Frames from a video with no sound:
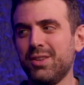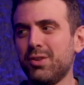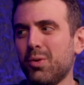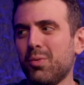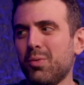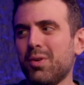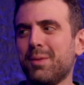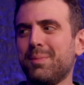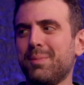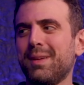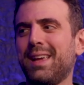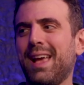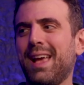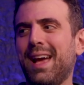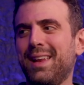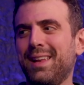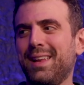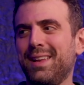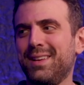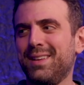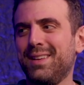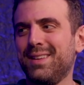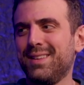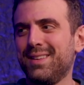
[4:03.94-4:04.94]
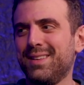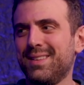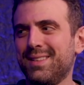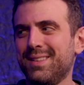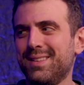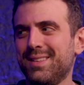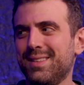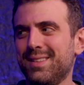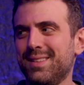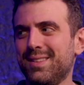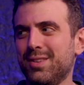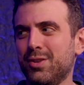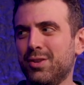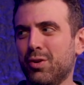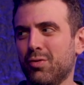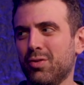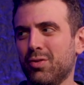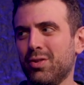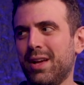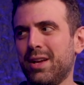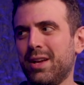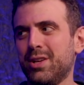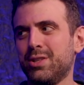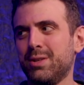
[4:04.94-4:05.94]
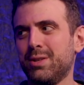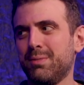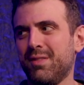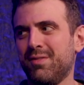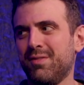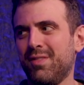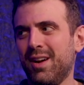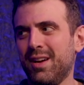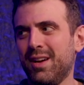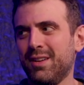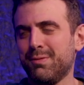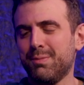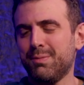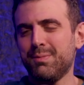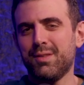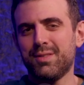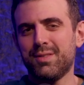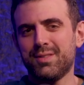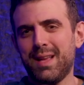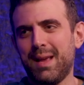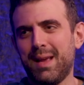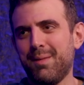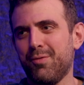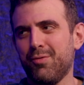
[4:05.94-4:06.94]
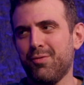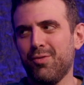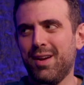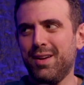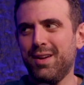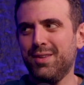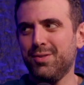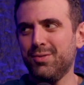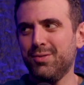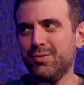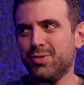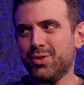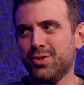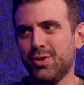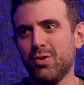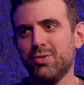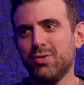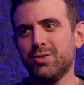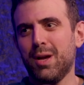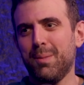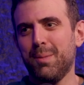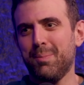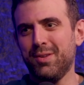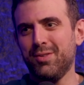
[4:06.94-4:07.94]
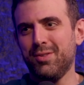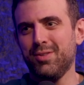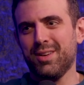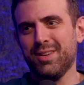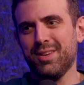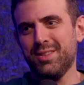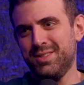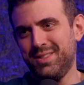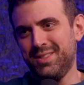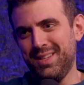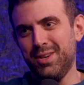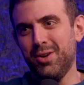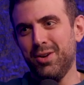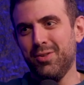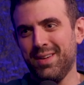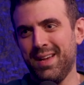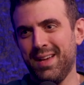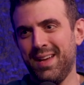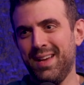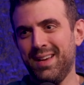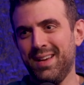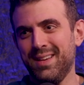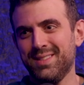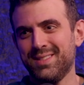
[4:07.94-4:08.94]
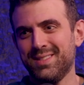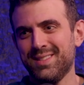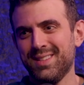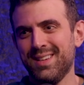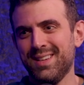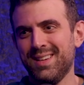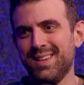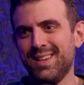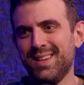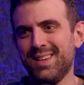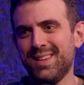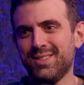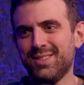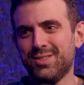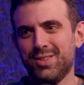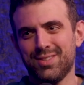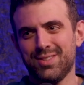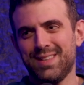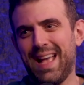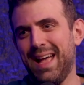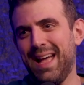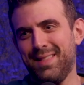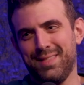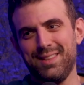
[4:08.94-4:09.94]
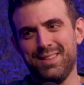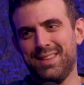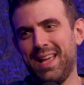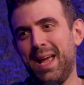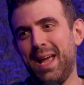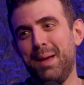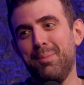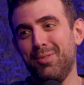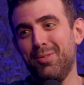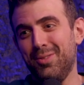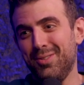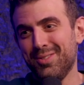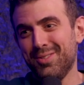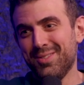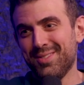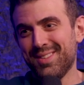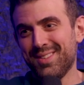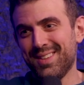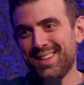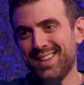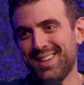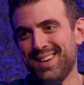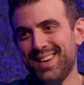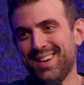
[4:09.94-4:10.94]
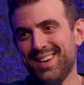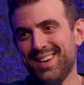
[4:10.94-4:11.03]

You don't want to be getting your relationship advice from the same friend who shows up at your casino gigs just at the table, you